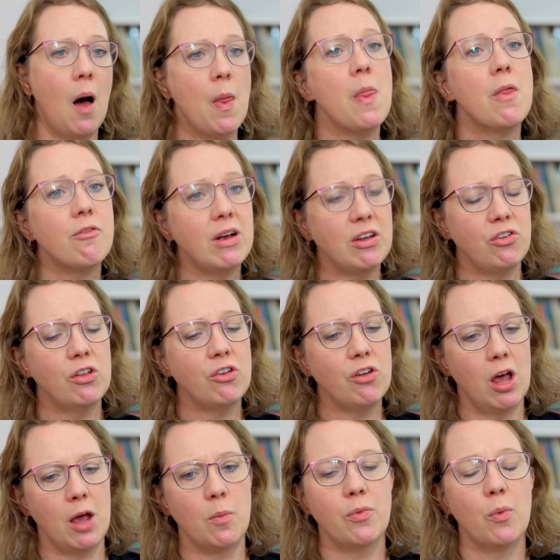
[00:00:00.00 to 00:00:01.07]
And then the rest of
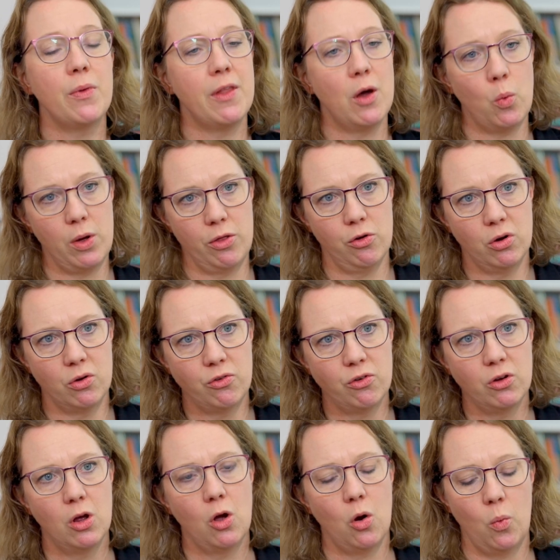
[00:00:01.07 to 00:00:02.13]
the time when they're with
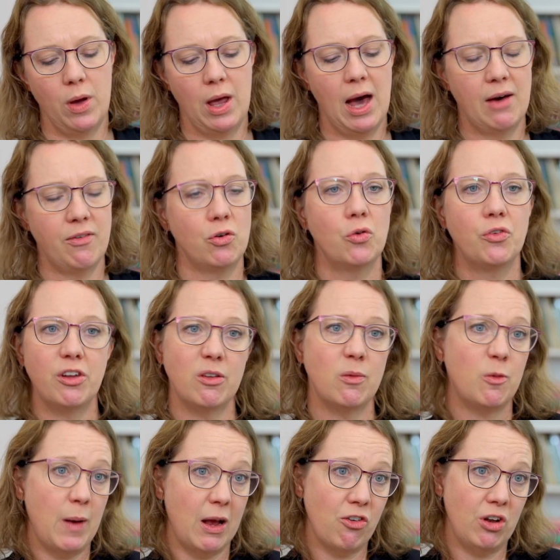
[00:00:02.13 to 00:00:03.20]
us, we have an
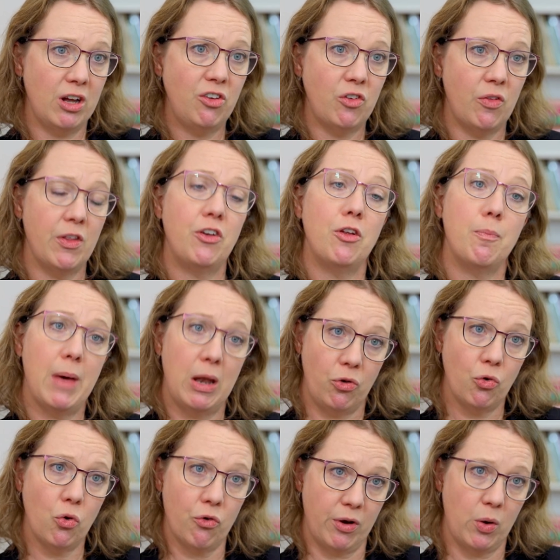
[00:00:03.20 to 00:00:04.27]
autism specialist and they do
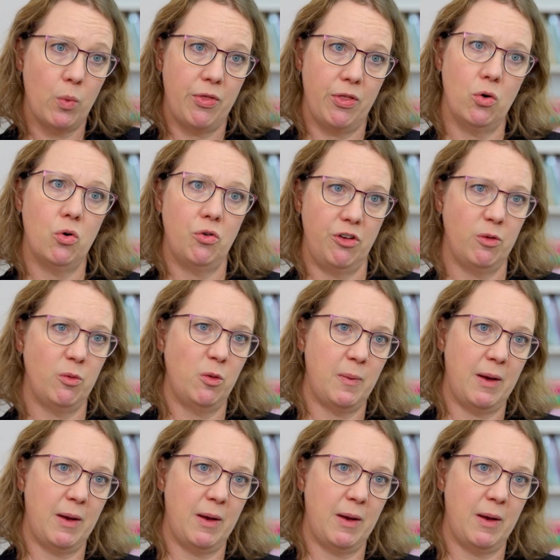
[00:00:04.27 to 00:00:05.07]
mentoring with the autism